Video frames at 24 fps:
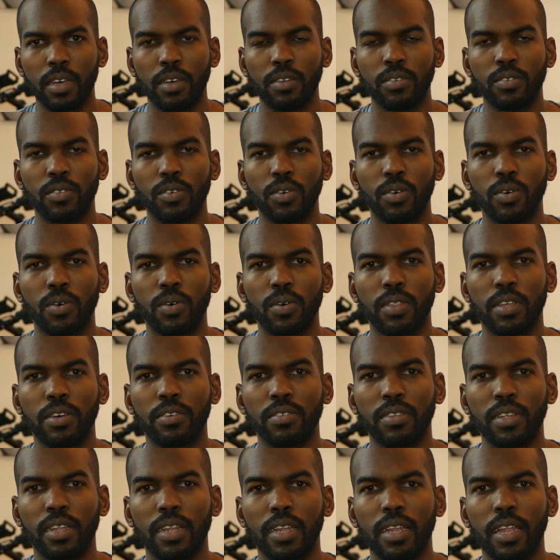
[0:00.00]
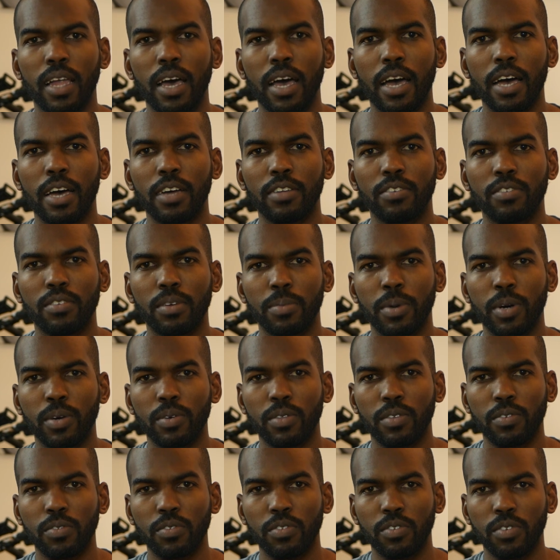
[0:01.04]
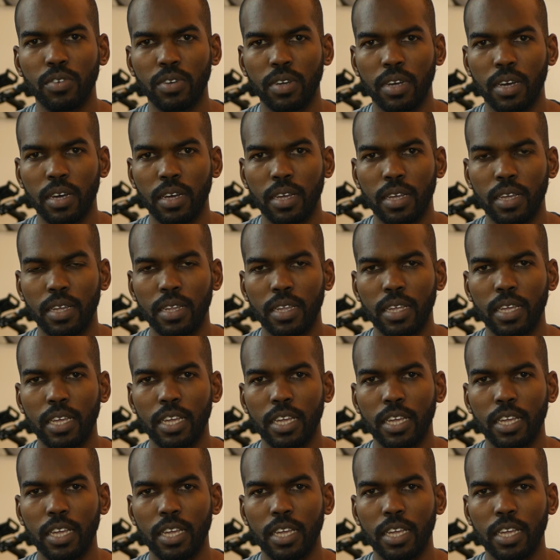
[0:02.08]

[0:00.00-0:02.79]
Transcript: so there's a large amount of sugar in